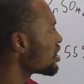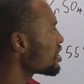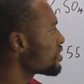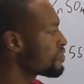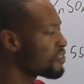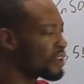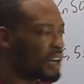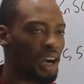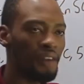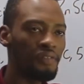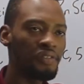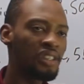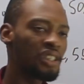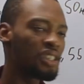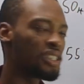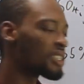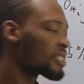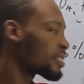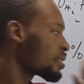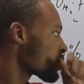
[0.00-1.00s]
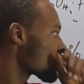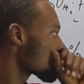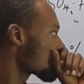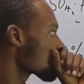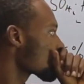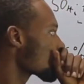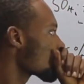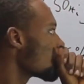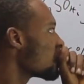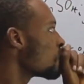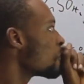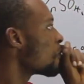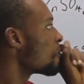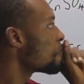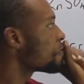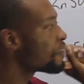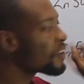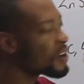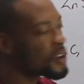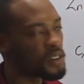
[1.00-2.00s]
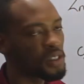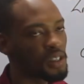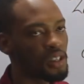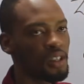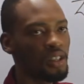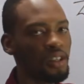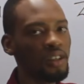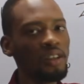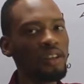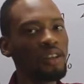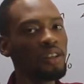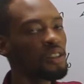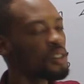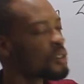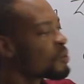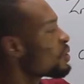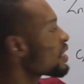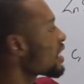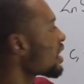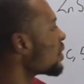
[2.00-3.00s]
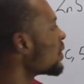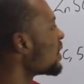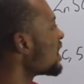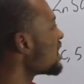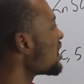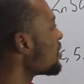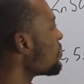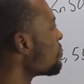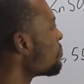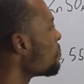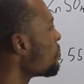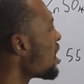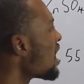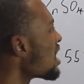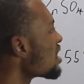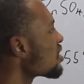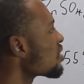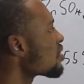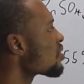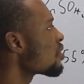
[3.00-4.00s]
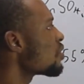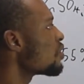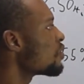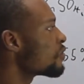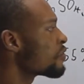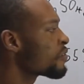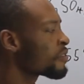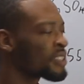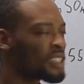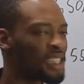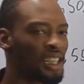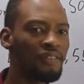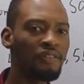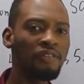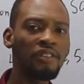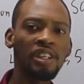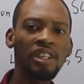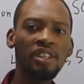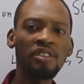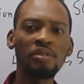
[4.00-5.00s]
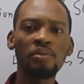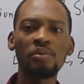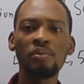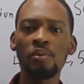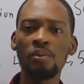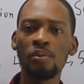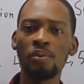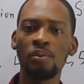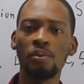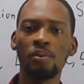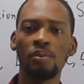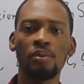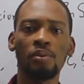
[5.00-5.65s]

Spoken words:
If you have this, first we calculate the mass of 7H2O.